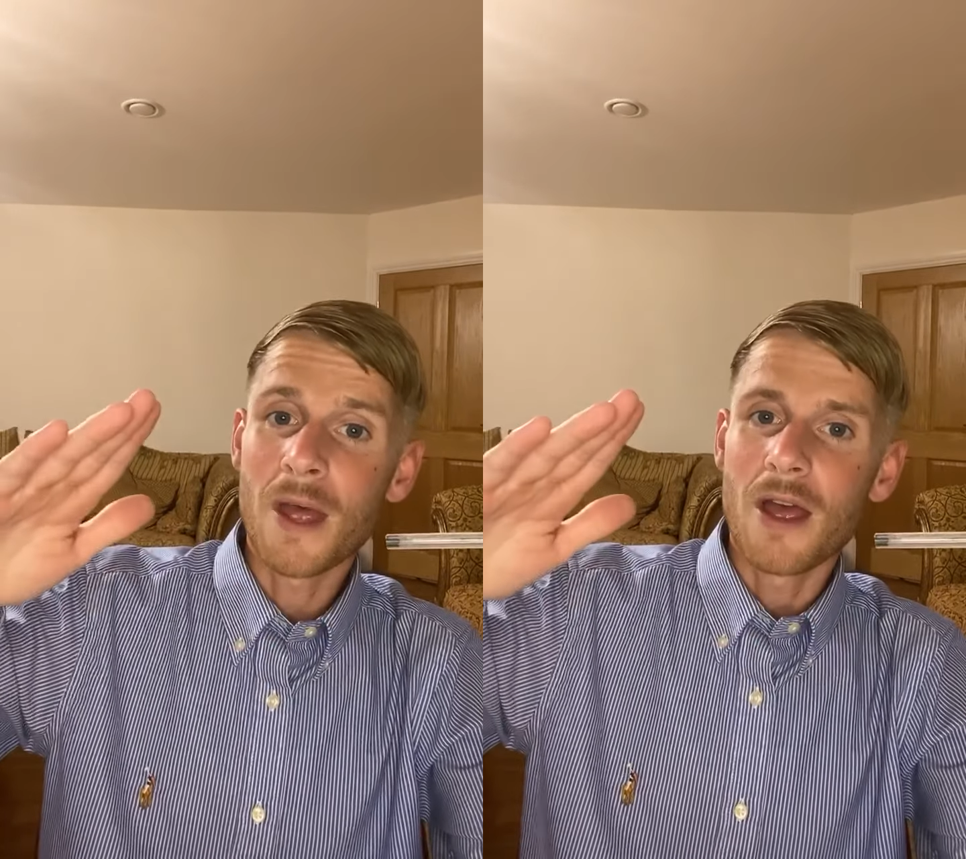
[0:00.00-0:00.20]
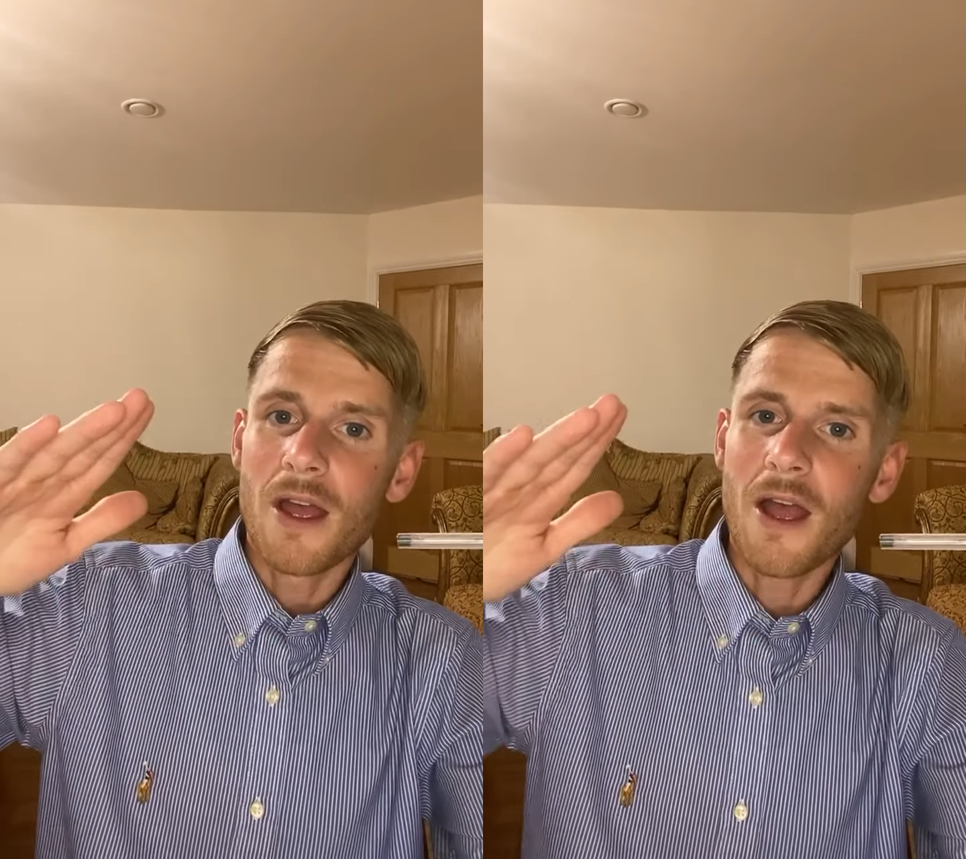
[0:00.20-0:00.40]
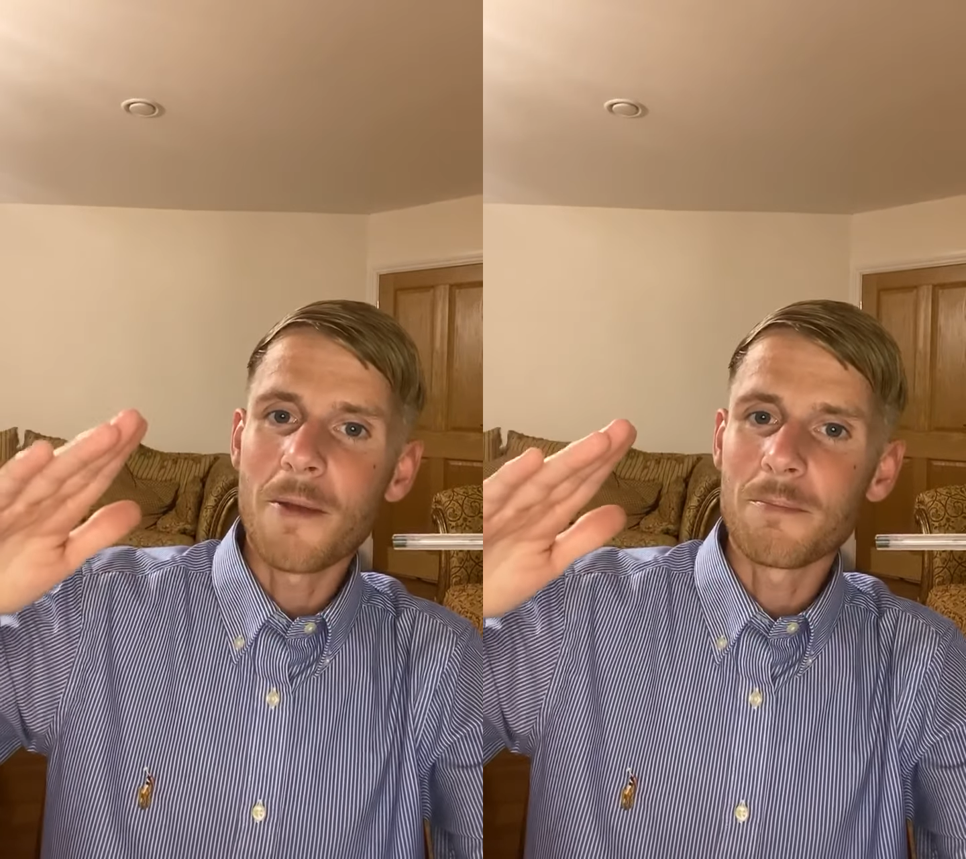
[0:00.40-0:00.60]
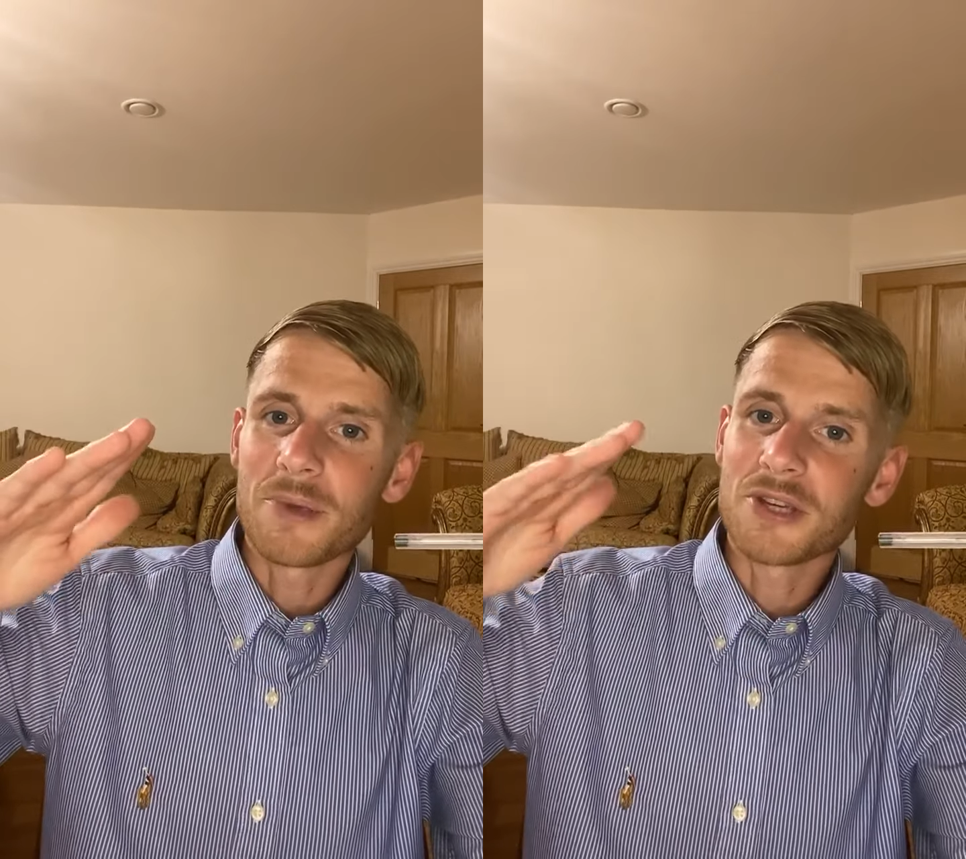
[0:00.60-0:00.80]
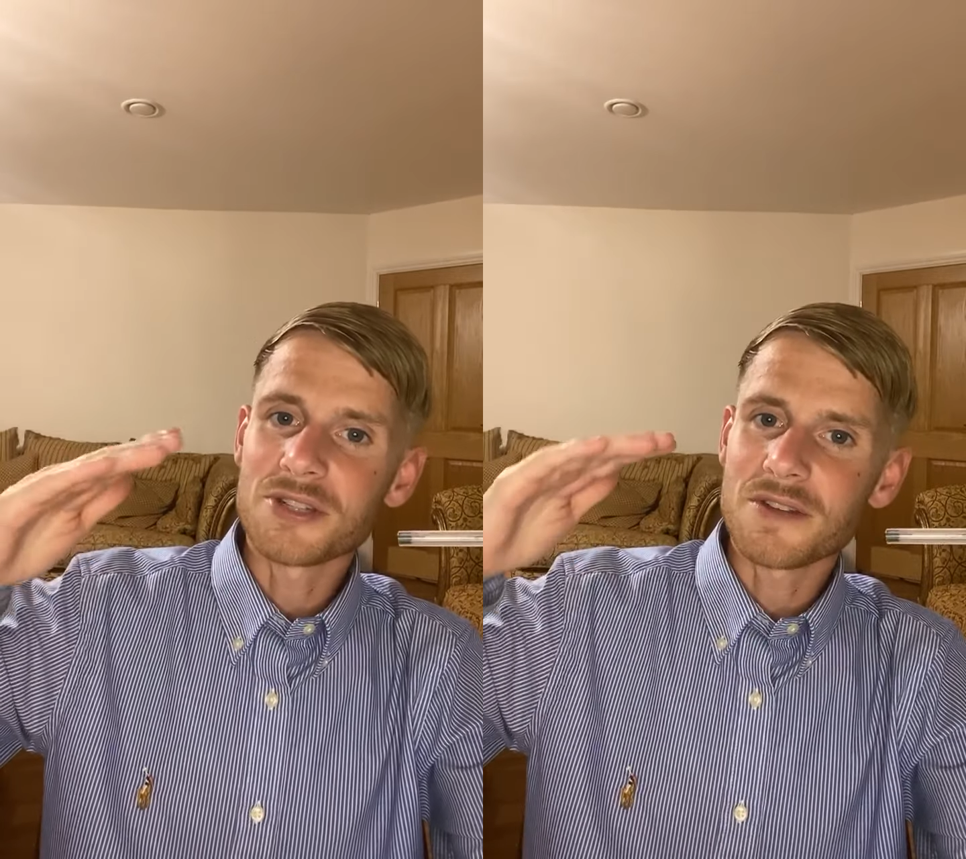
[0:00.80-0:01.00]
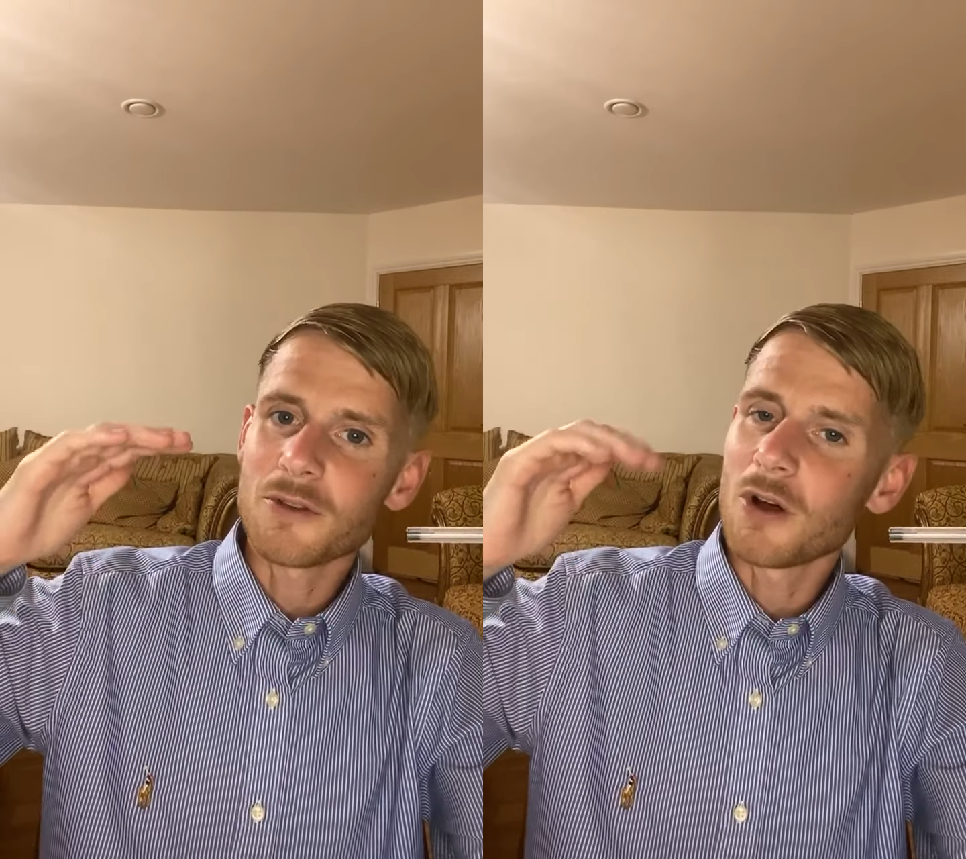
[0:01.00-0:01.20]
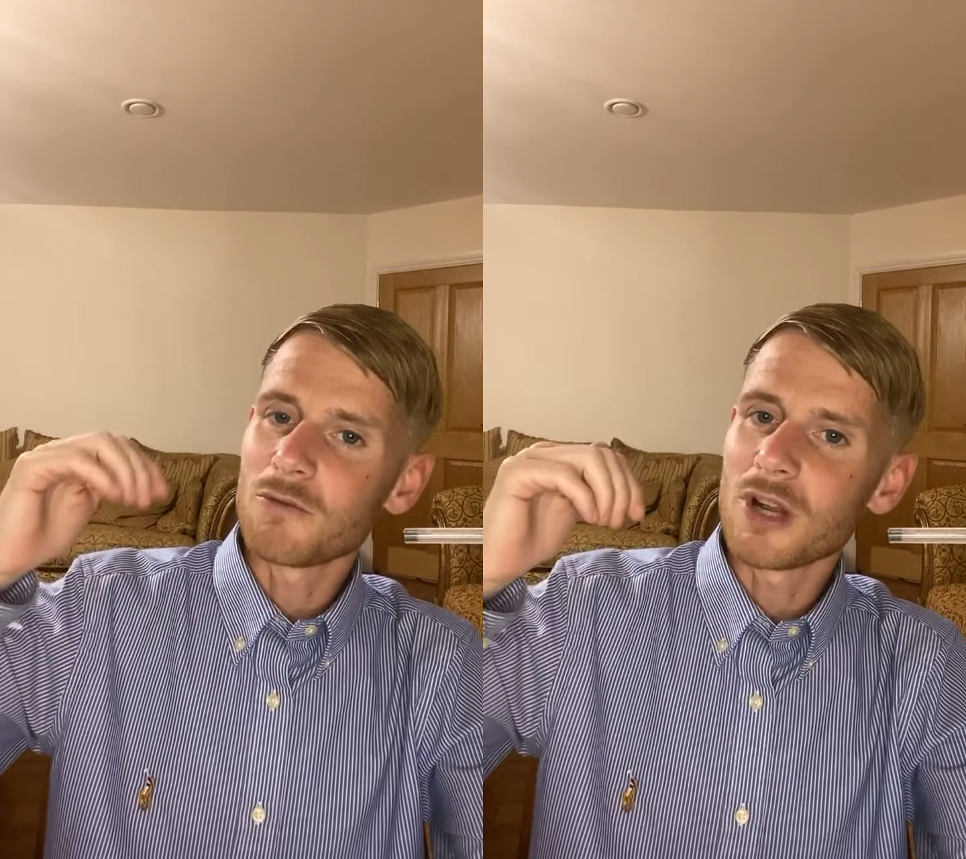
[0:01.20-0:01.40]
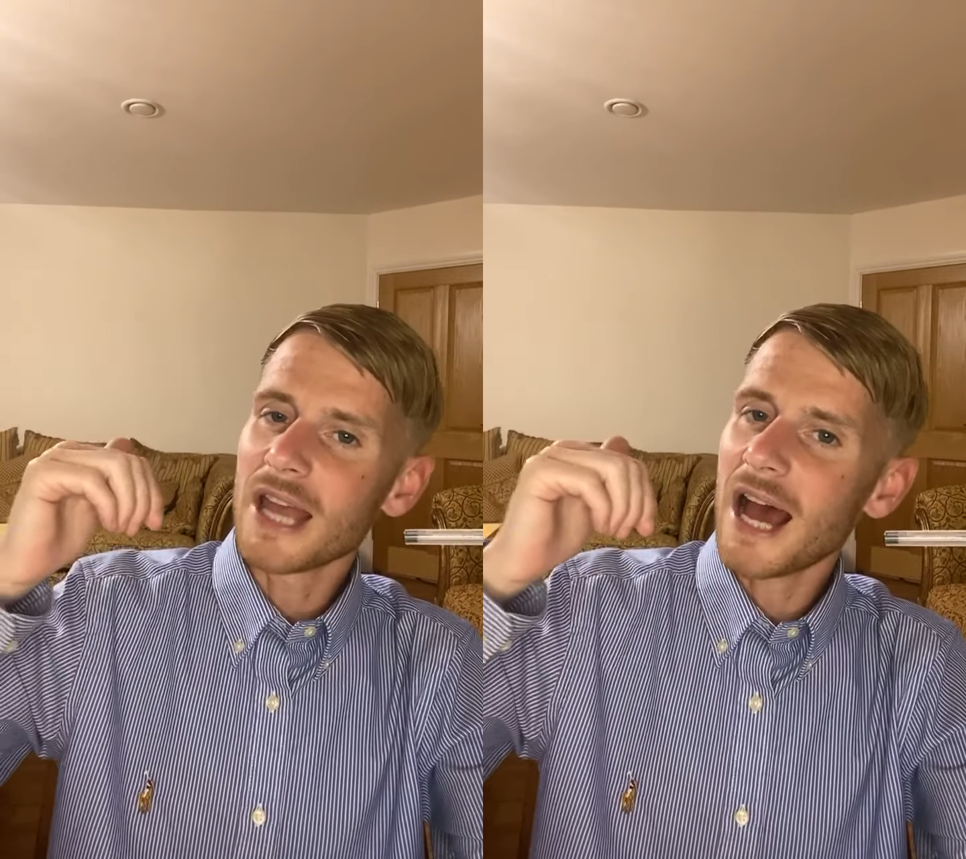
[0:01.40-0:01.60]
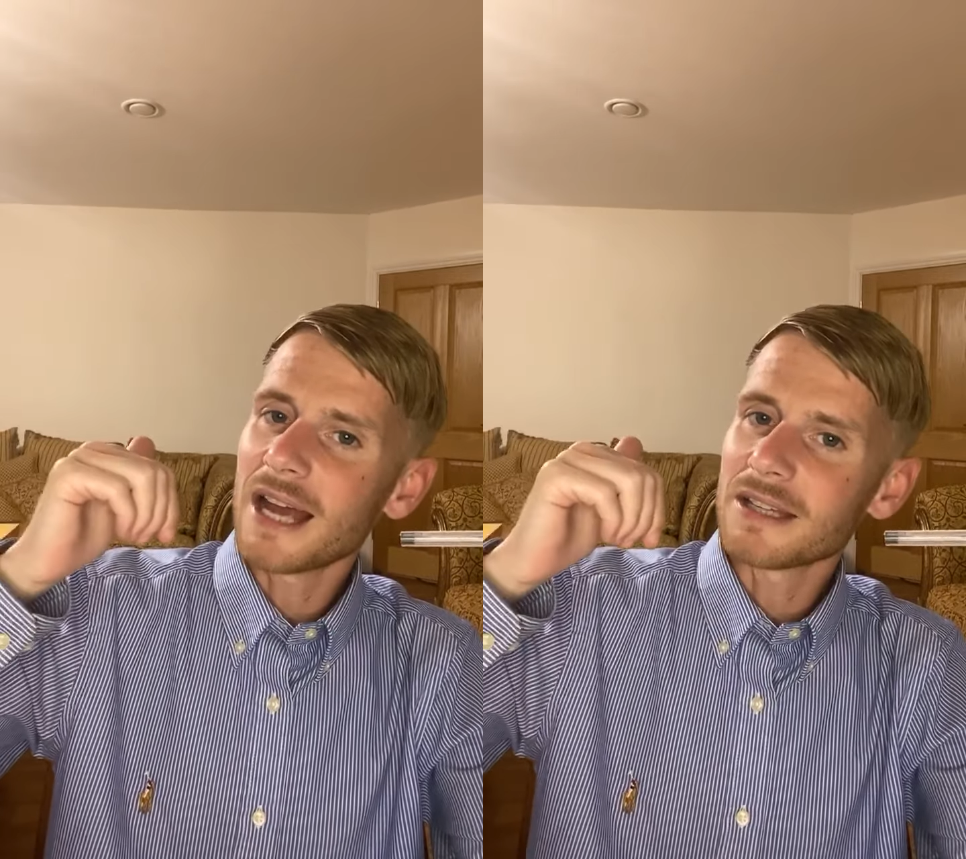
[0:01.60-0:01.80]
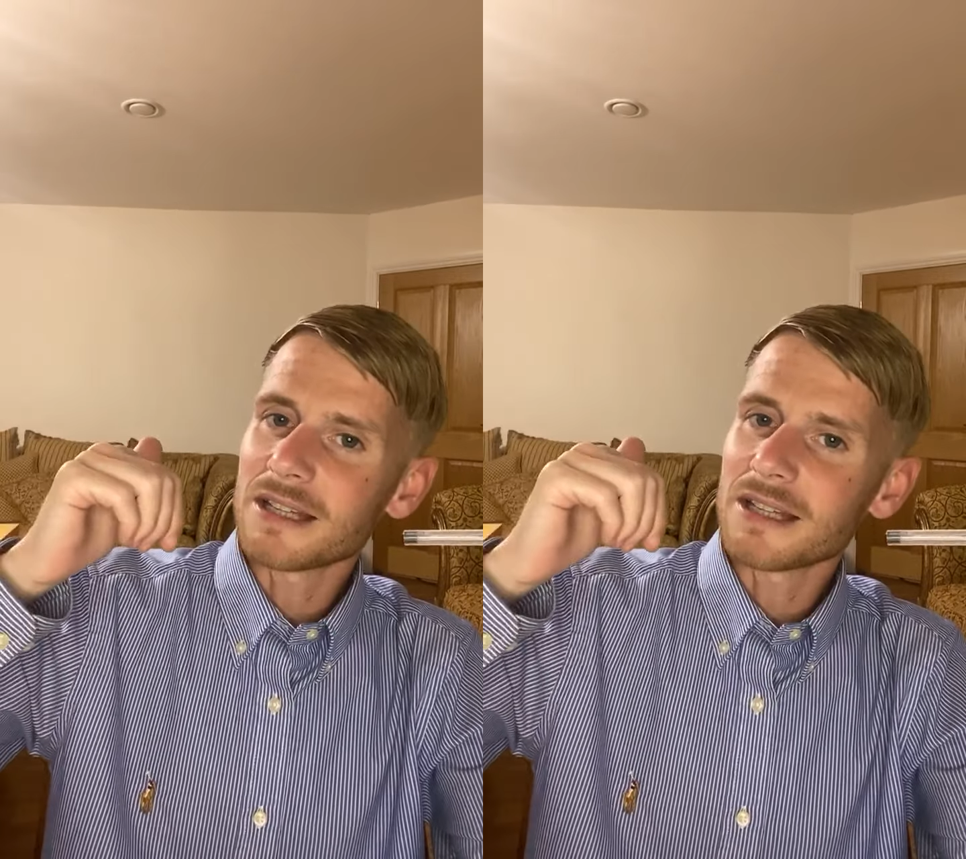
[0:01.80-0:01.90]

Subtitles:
because they've got really high